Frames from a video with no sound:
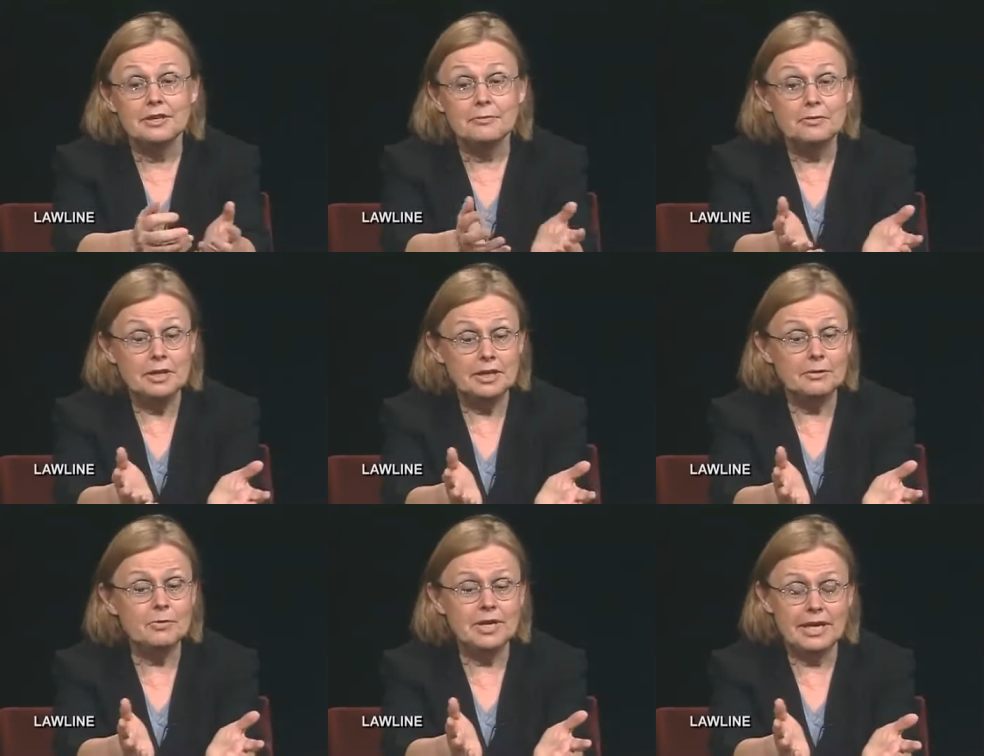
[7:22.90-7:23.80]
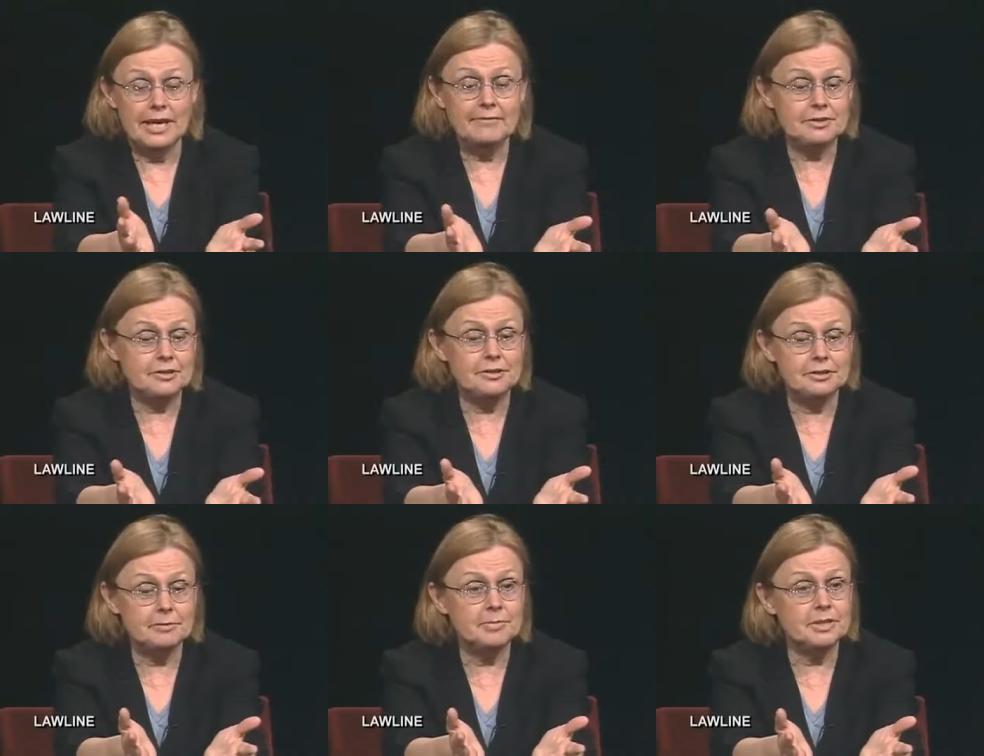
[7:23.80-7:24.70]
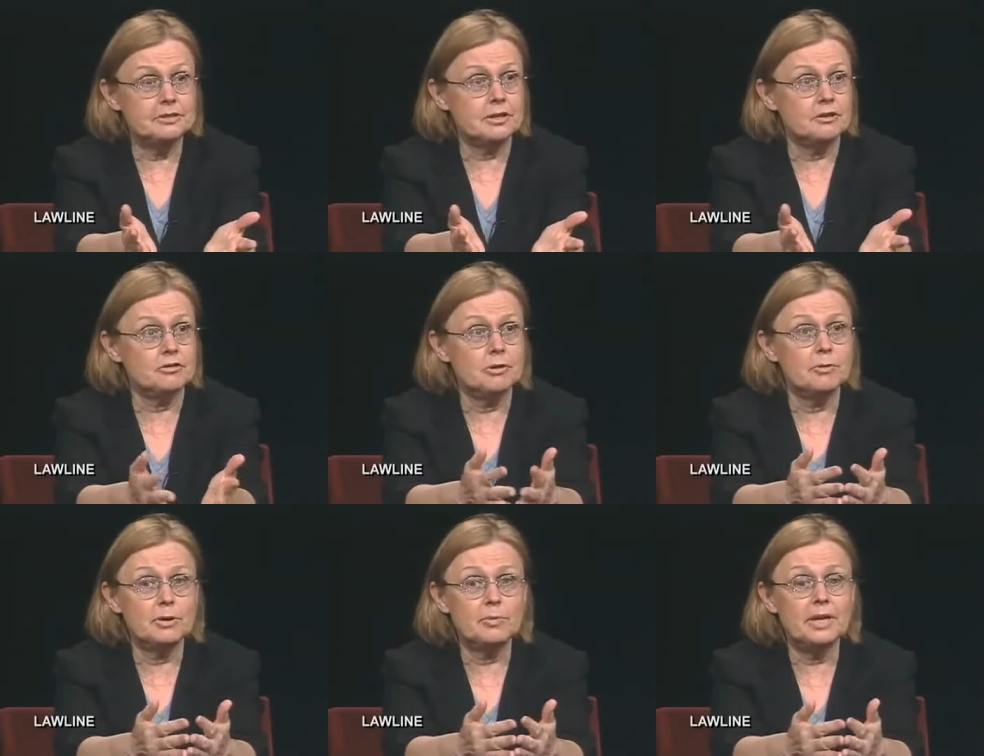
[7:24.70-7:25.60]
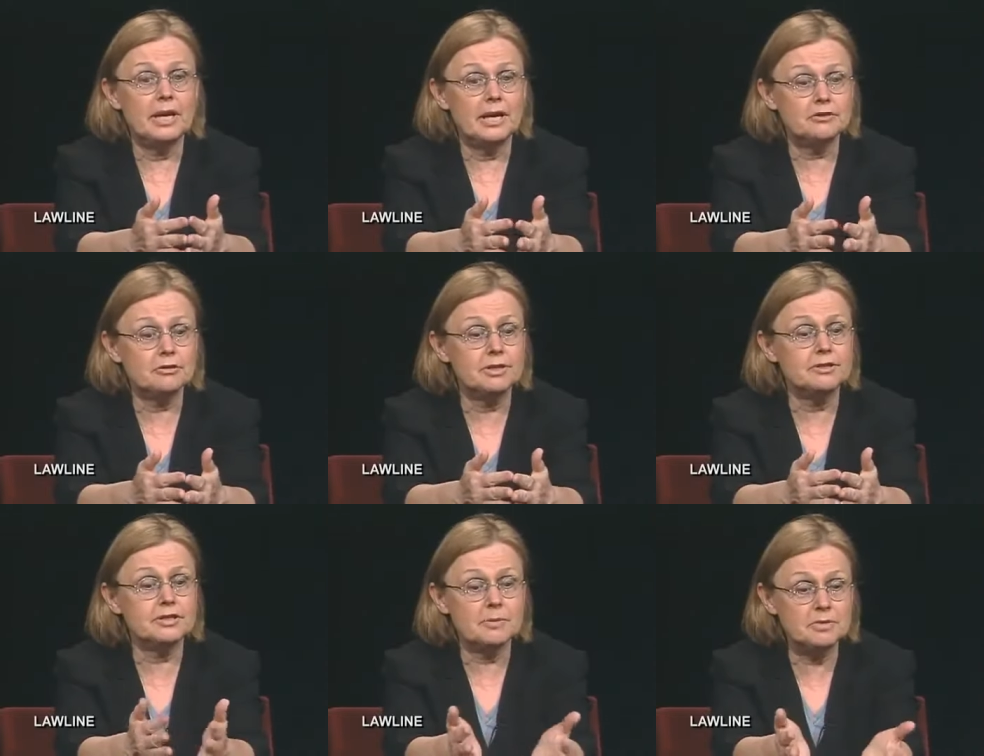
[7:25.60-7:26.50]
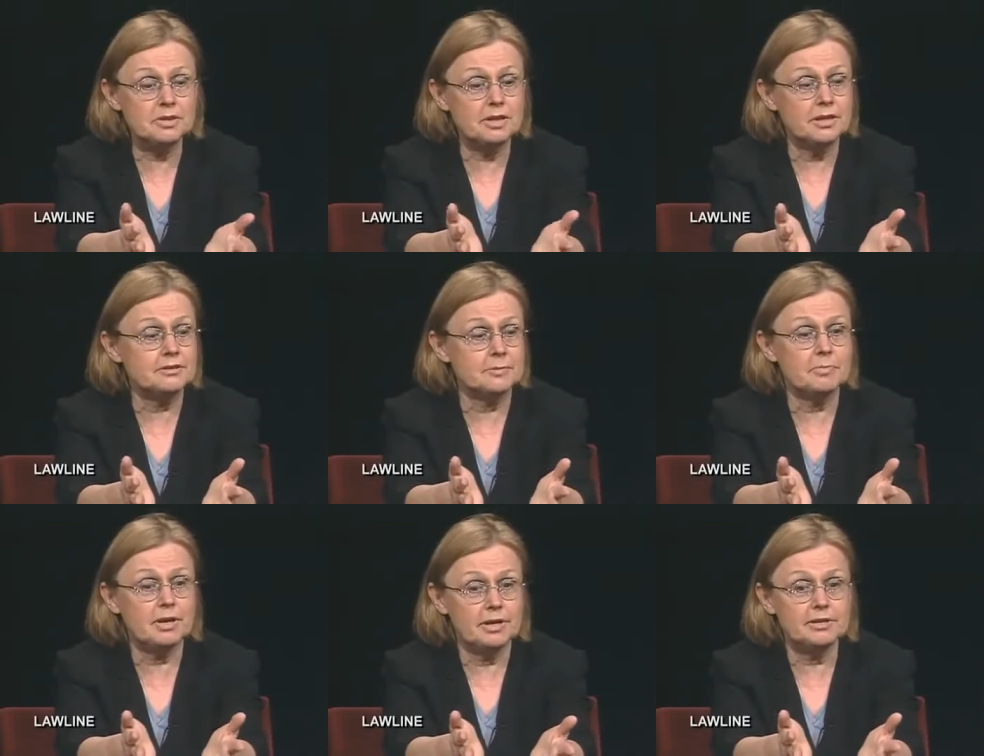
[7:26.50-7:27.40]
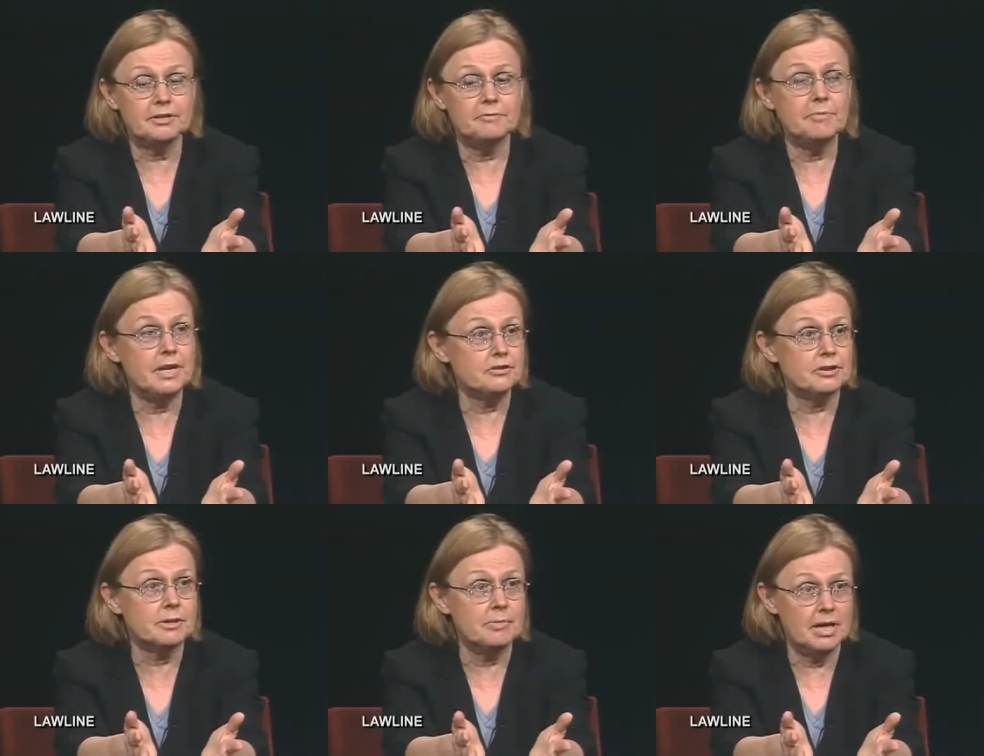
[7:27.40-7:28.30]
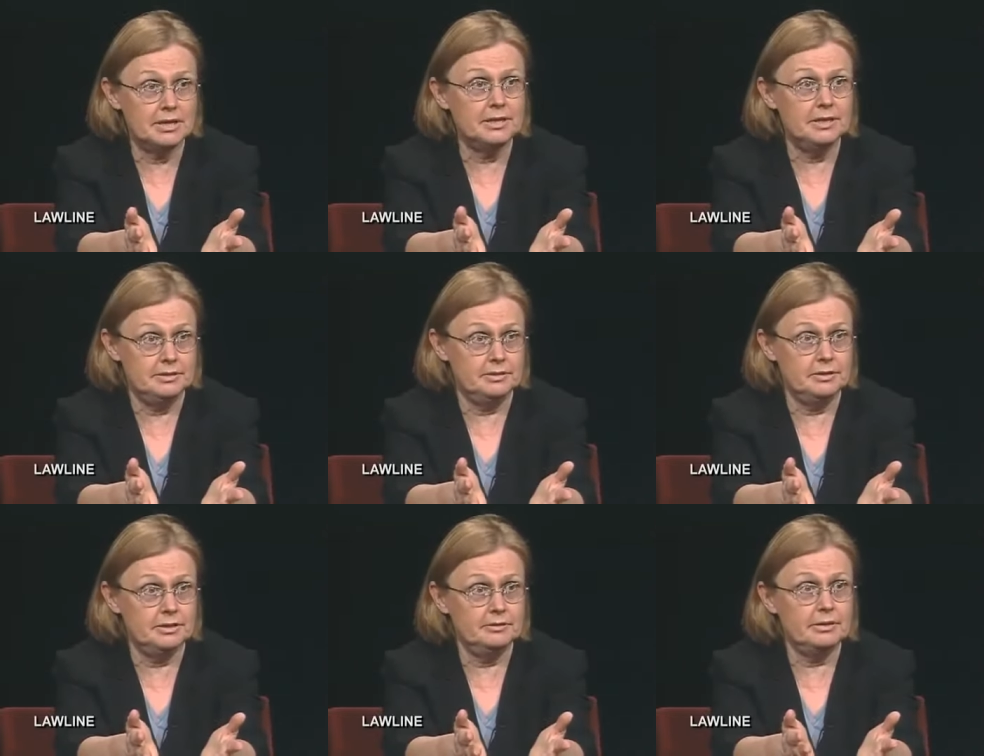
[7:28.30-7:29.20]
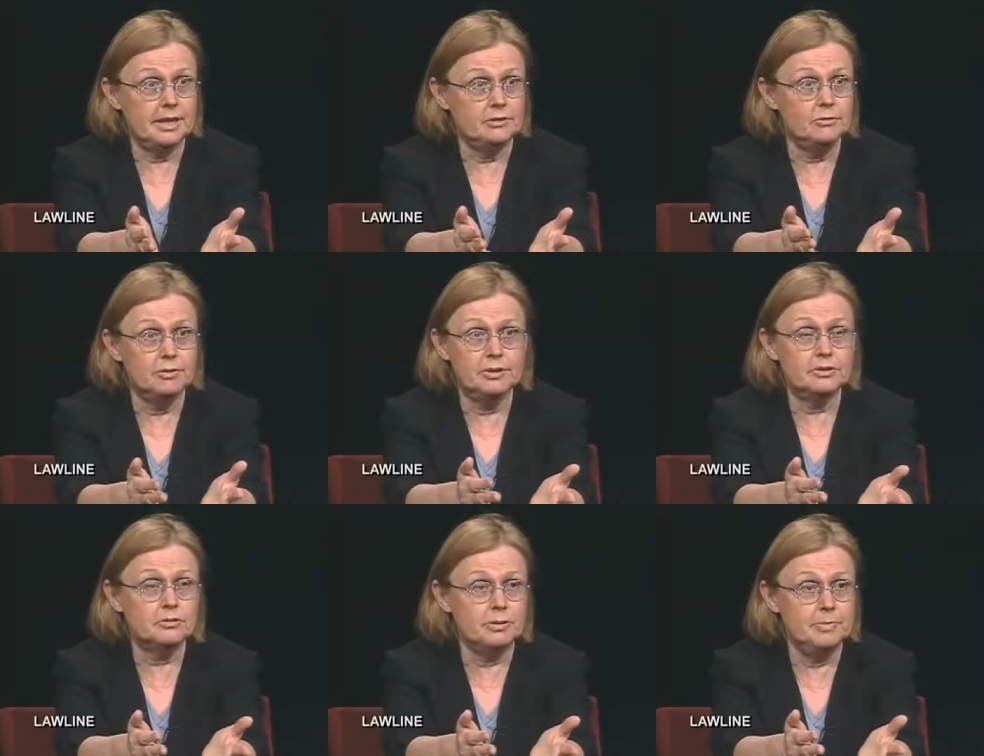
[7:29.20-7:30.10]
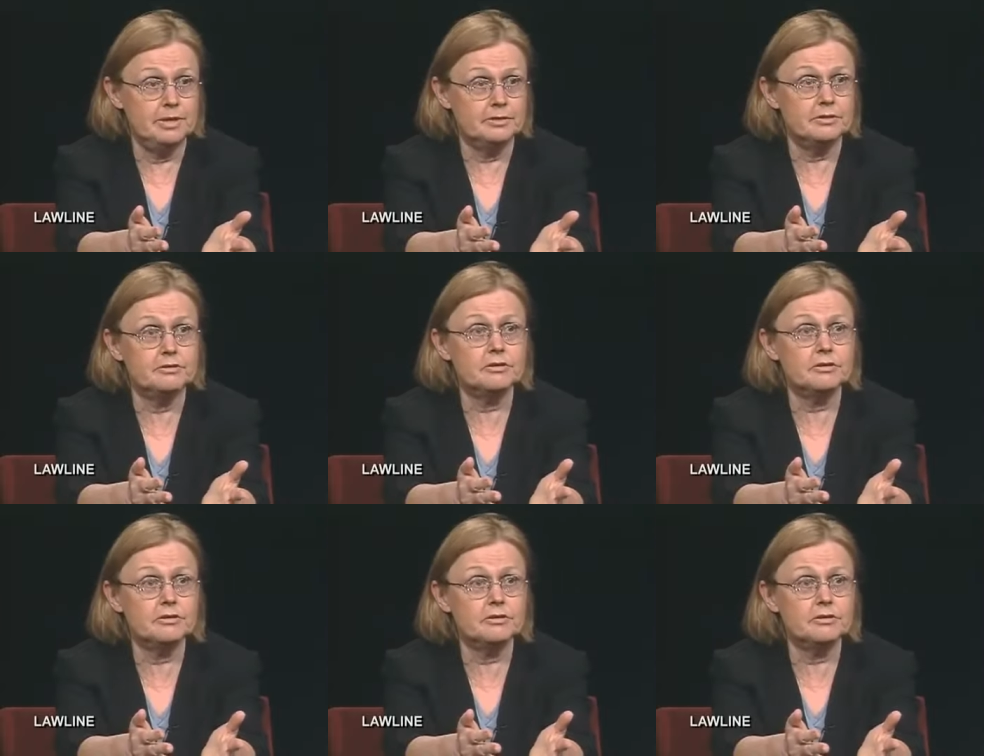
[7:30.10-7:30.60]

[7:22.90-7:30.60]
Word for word: the the we have a system in this country where we actually subsidize the price of major commodities uh, like corn and soybeans.